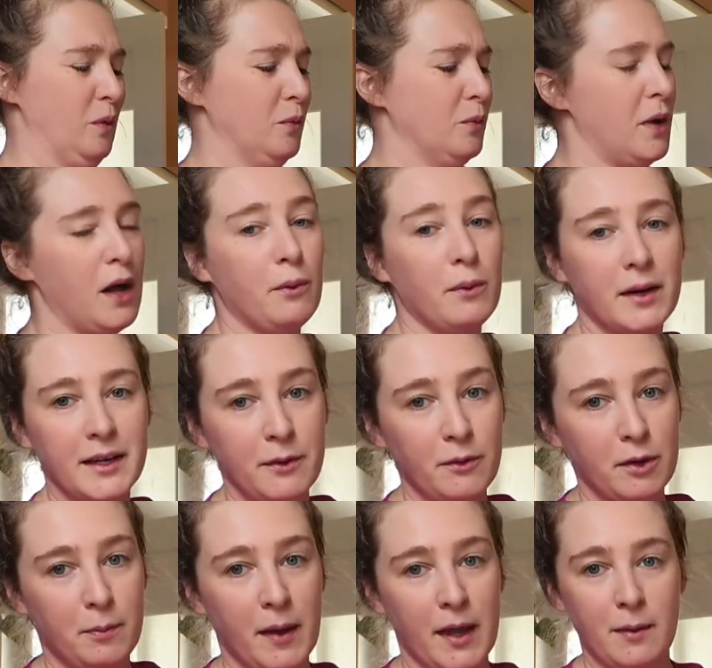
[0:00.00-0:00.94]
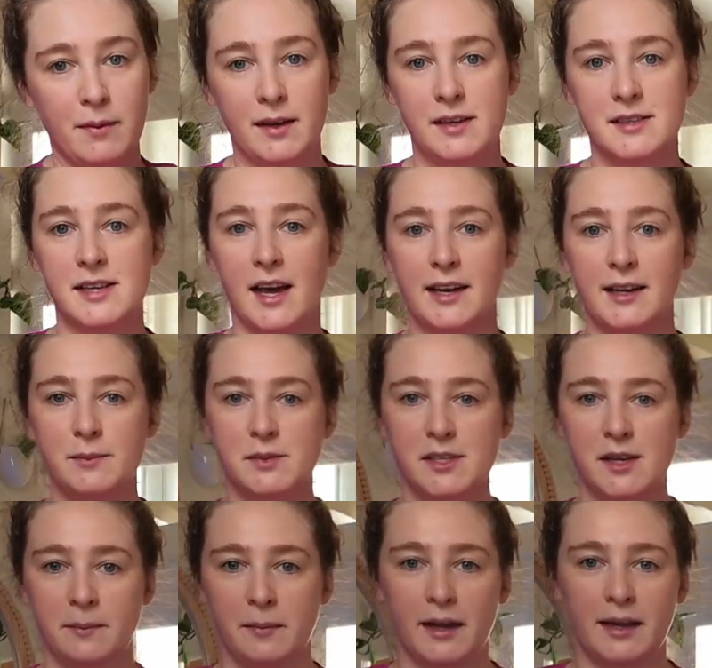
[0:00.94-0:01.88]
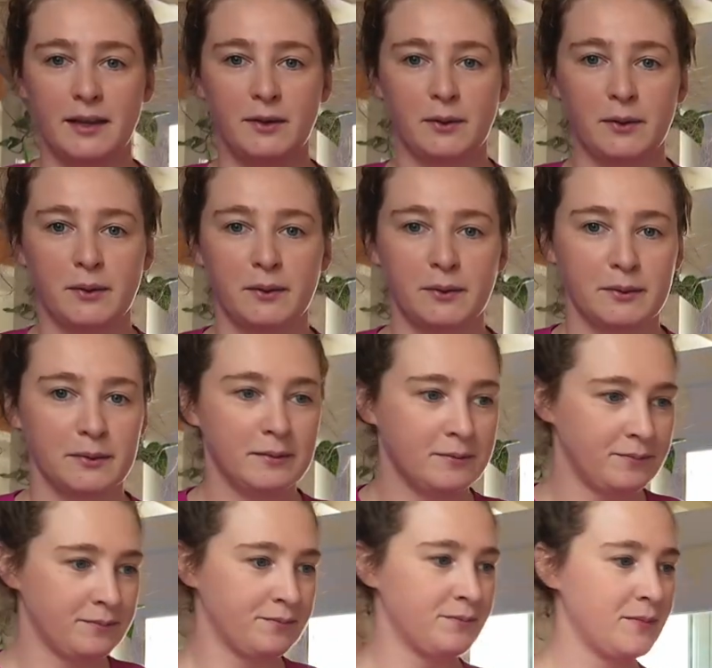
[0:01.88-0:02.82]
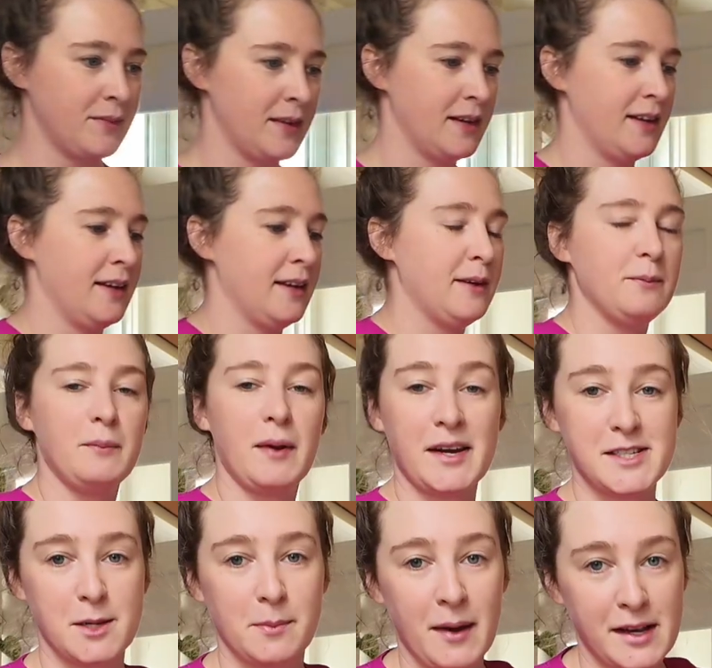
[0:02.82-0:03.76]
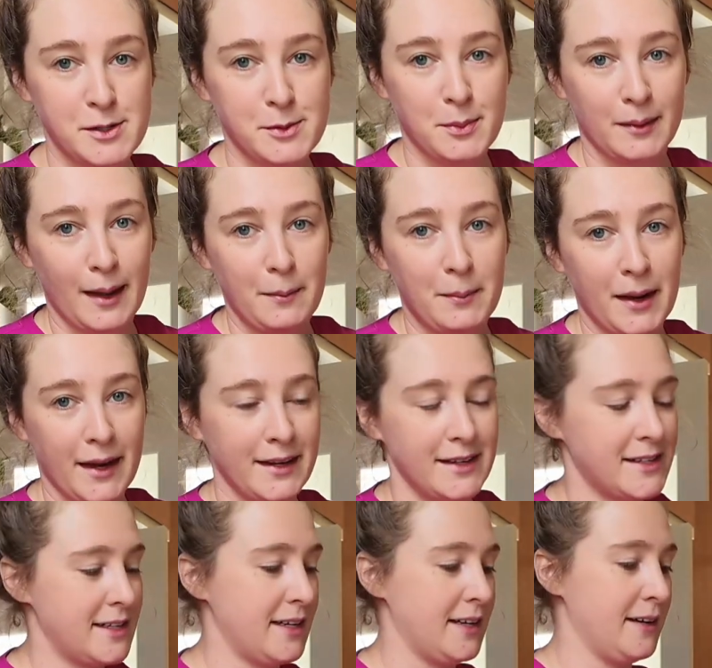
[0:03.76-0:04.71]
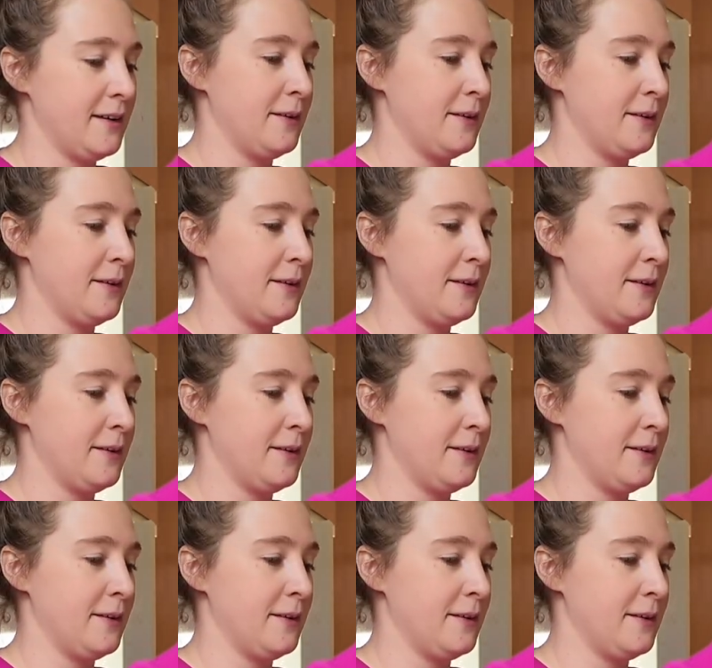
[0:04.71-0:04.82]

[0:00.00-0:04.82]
while working with paint, because I am somebody who makes a mess when they paint.